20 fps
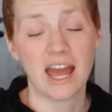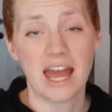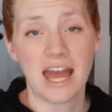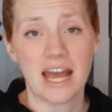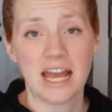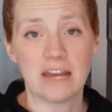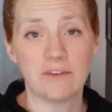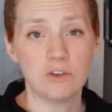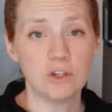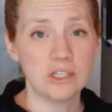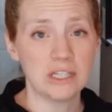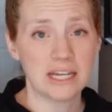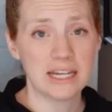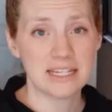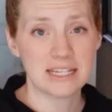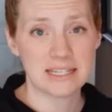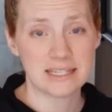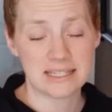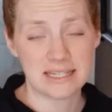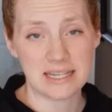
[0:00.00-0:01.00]
If you'd like
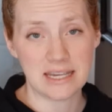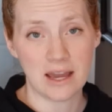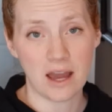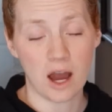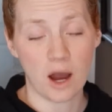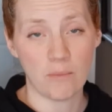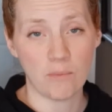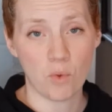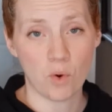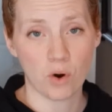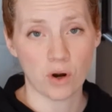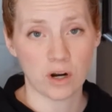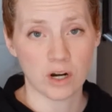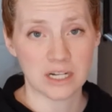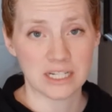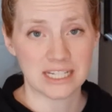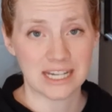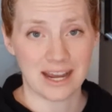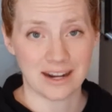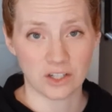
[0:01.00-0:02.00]
to see a more
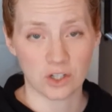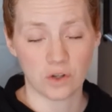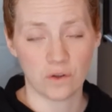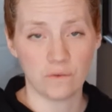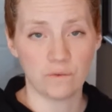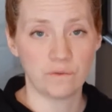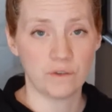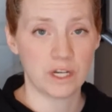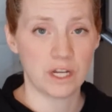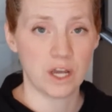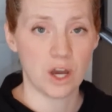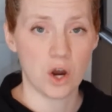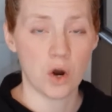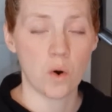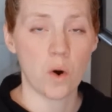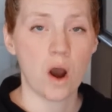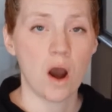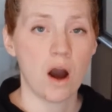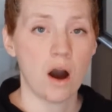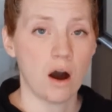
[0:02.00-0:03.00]
technical
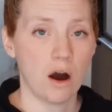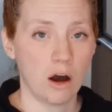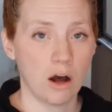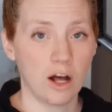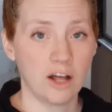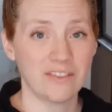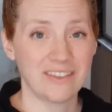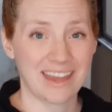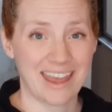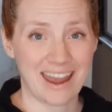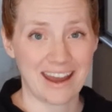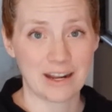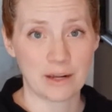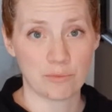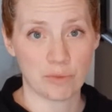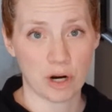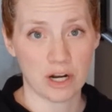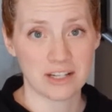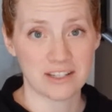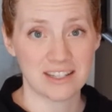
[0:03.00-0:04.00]
video on the canning
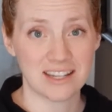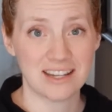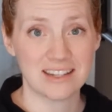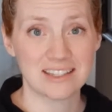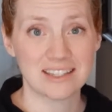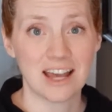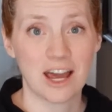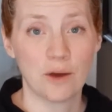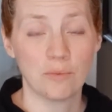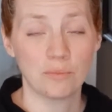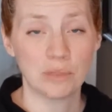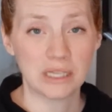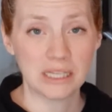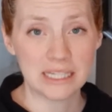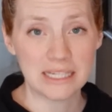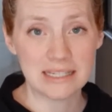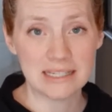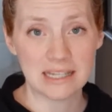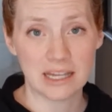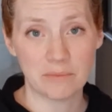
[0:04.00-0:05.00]
process,
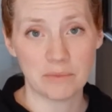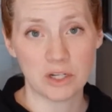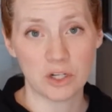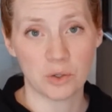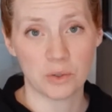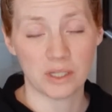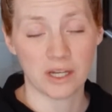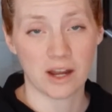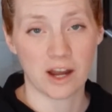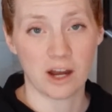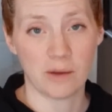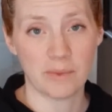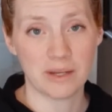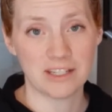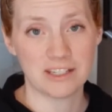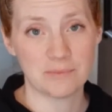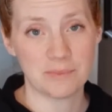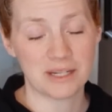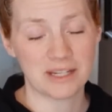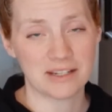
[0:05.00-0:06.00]
please let me know in the
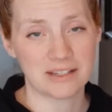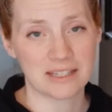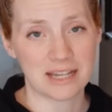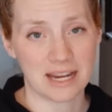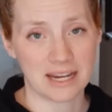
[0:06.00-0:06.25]
comments, because I